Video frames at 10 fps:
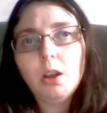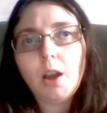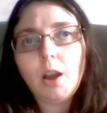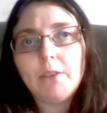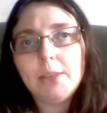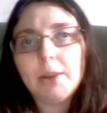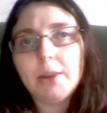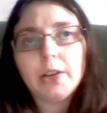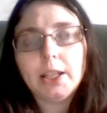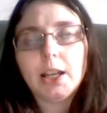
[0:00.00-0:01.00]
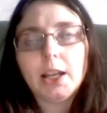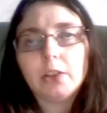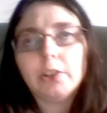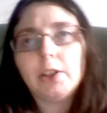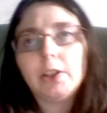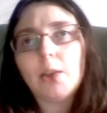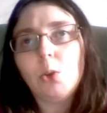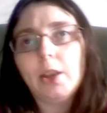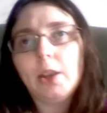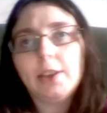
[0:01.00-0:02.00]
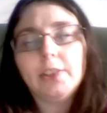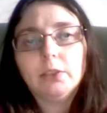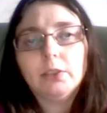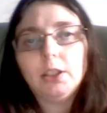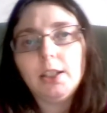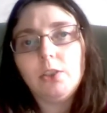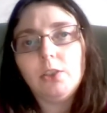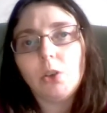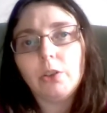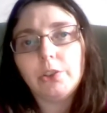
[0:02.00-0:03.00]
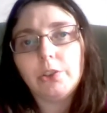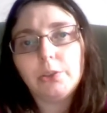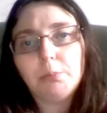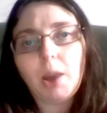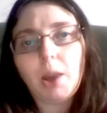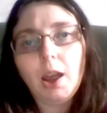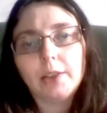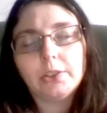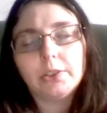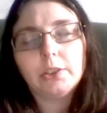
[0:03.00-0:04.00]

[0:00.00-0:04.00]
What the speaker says: I think American currency, they were looking at $70 plus,